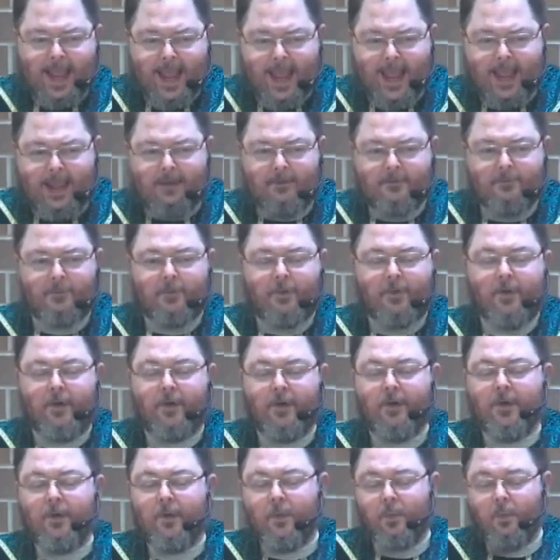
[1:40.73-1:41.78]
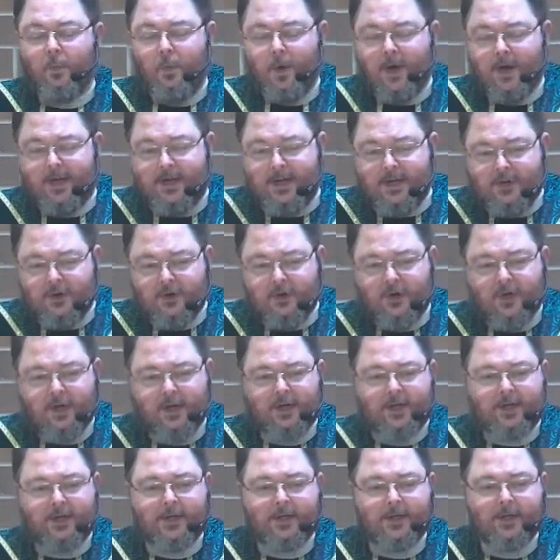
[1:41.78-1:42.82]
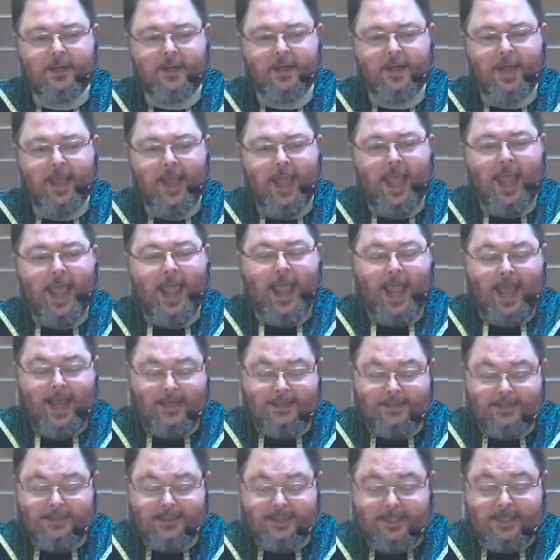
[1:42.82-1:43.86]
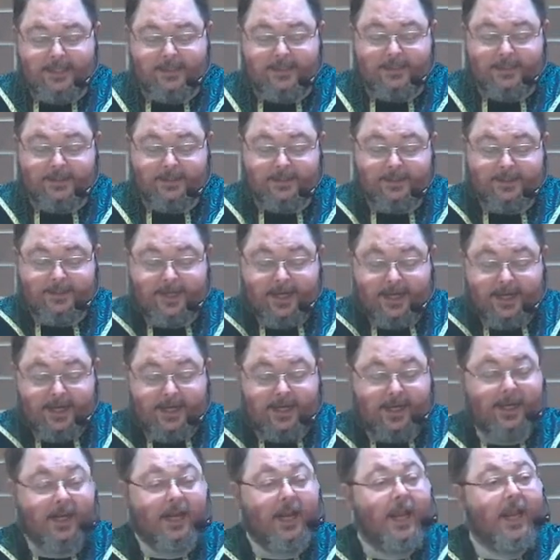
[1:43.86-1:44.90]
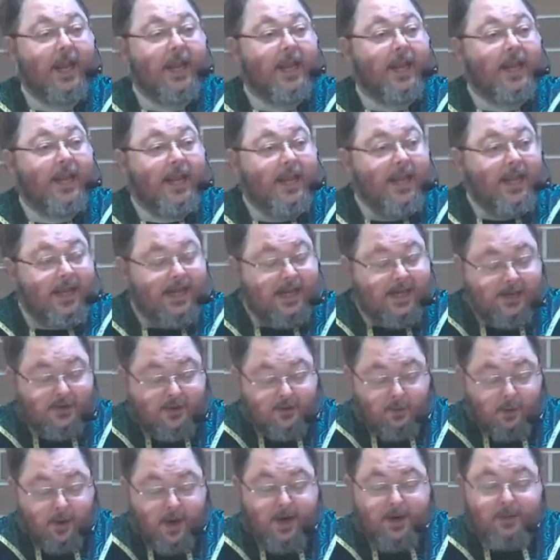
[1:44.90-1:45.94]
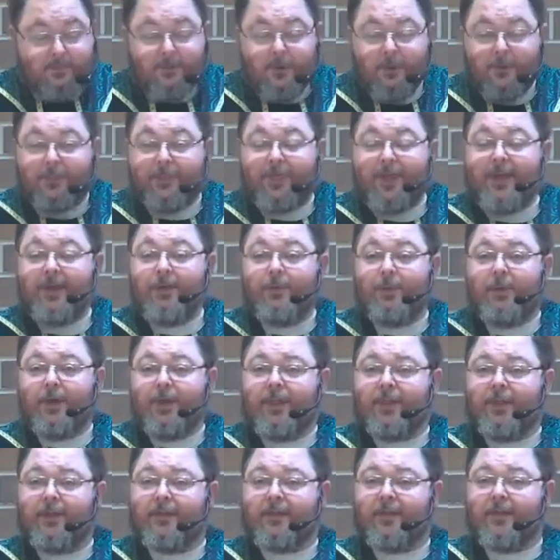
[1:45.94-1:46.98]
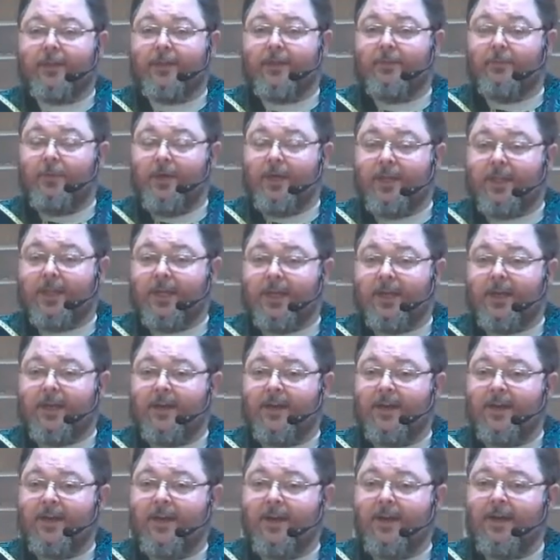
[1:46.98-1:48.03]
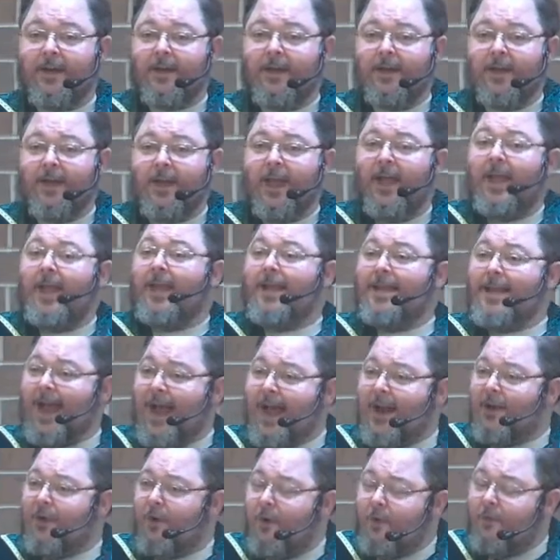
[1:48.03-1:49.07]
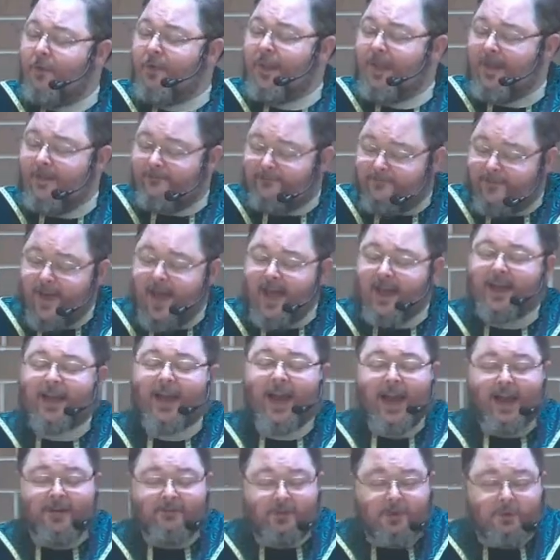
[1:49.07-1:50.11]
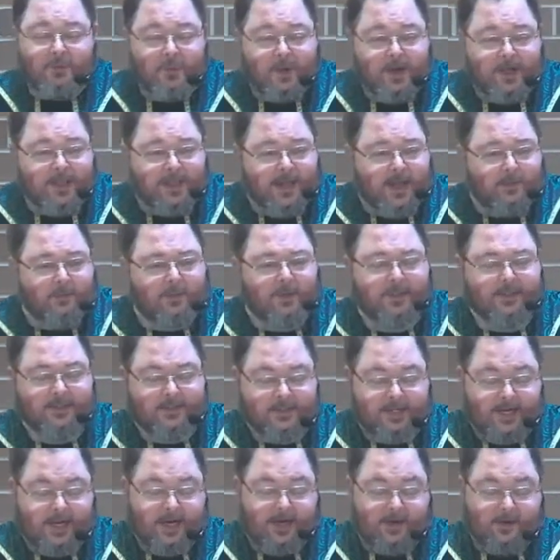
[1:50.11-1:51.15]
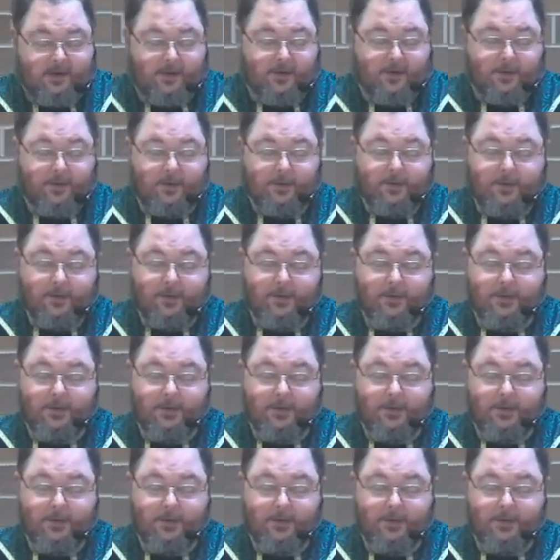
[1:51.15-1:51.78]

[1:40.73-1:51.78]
gave what he could, and Jesus did an incredible thing with it. Not only fed everyone that was there,